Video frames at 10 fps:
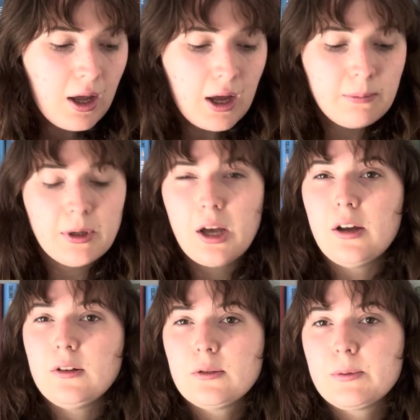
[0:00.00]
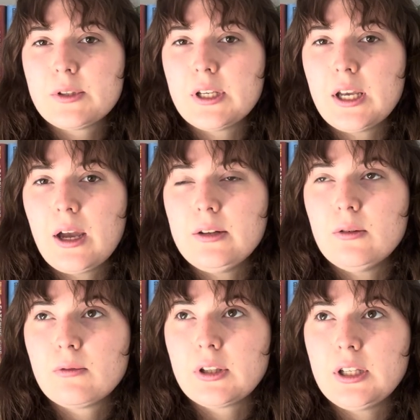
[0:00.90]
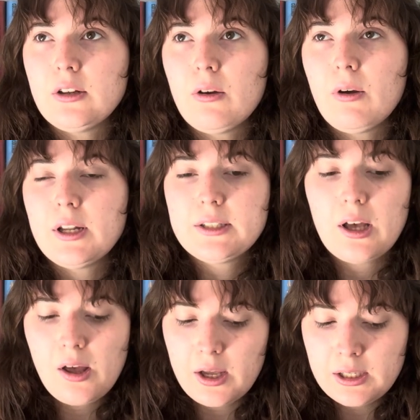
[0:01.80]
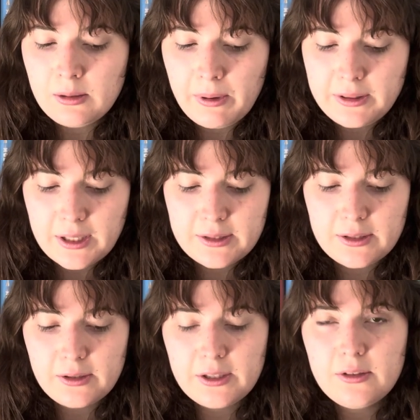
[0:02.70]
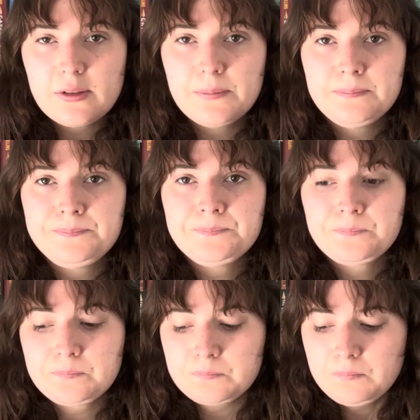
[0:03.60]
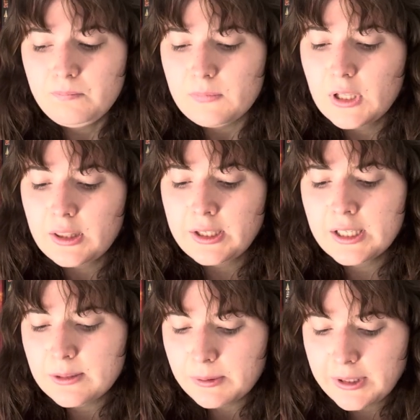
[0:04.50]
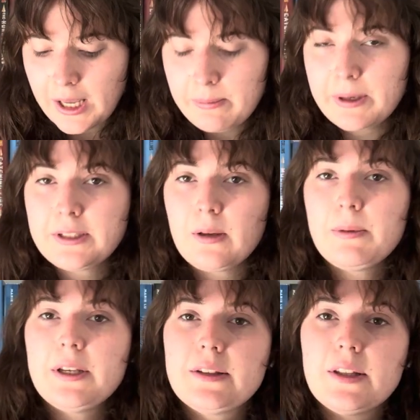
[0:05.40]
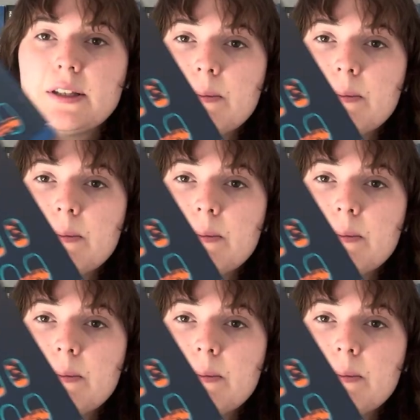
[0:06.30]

I'm not 100%. I don't really know a ton about that series. The next book that I picked up is this